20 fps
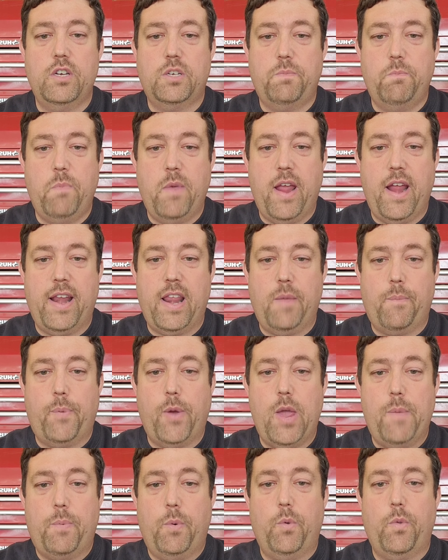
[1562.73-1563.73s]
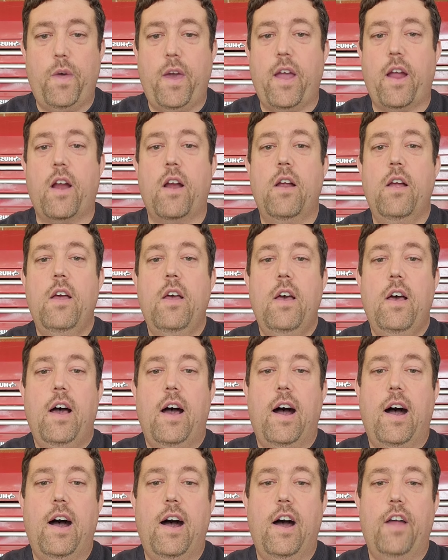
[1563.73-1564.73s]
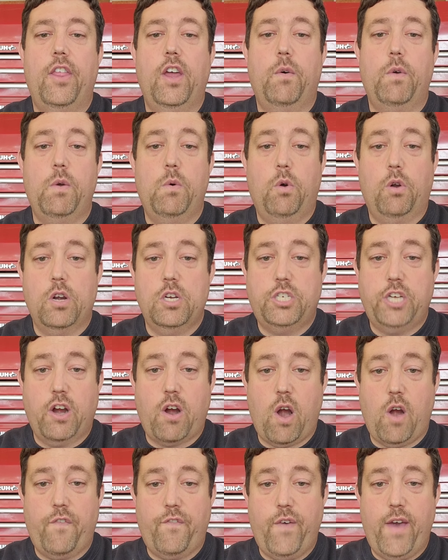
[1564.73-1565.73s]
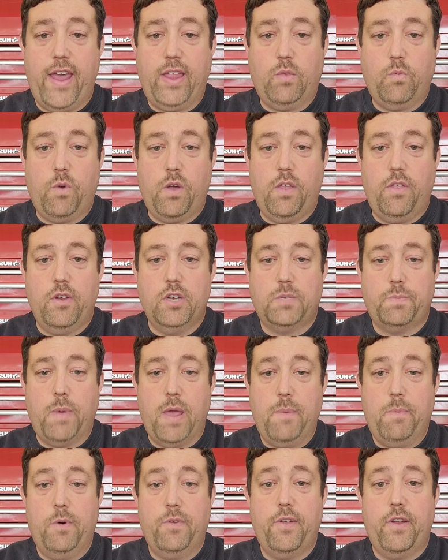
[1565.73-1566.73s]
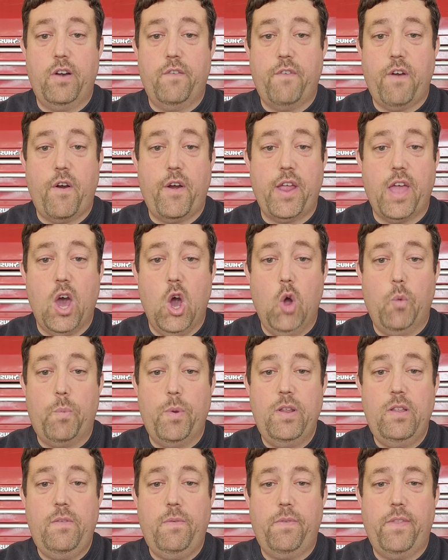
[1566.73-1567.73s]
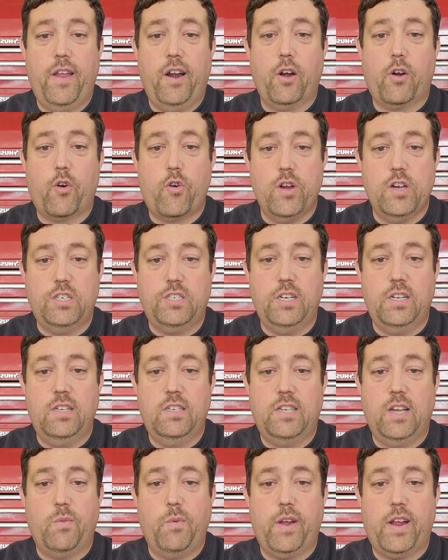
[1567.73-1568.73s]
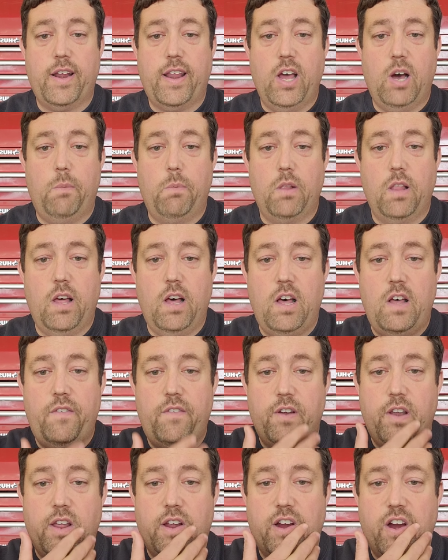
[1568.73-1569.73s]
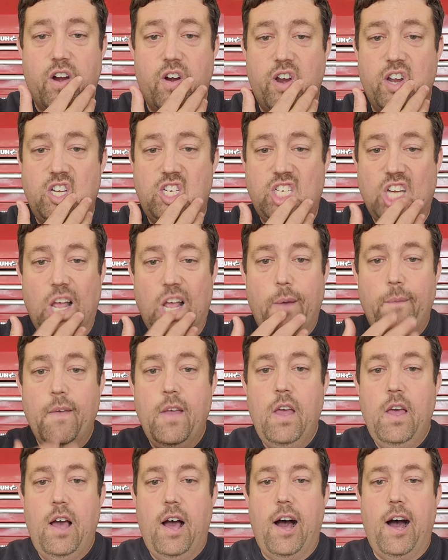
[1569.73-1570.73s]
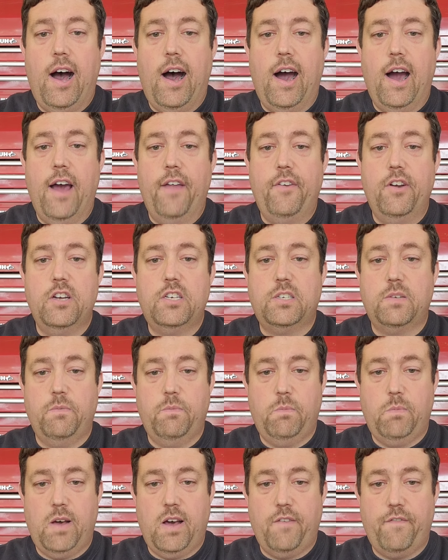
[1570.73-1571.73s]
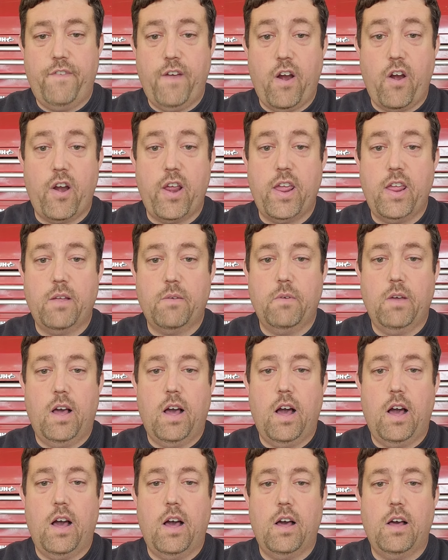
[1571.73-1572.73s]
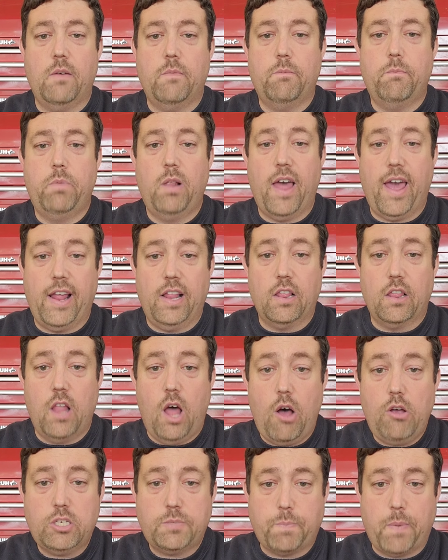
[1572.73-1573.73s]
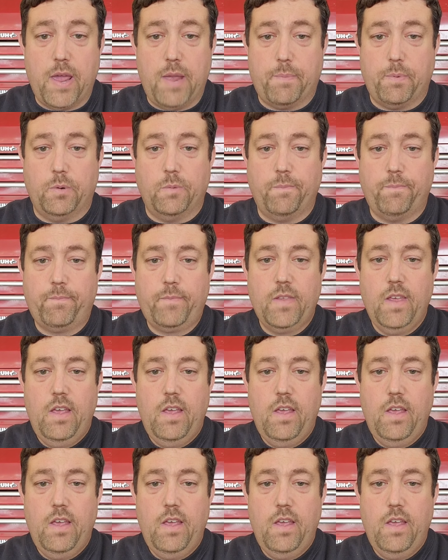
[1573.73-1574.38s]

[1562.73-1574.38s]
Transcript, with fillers: there's many people there uh, that we want to share our faith with. There's people that are very open, that are Christians, that we can help love and encourage. Uh, and there's some uh, very uh, blank lost people.